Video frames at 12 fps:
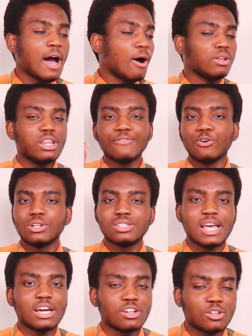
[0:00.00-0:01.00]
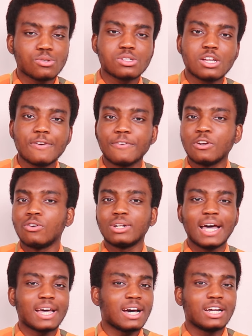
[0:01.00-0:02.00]
I'll leave all the technical stuff and
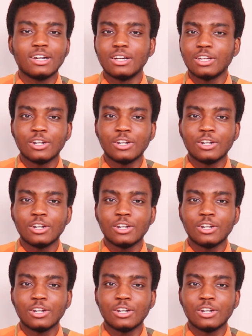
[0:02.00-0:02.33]
all that kind of,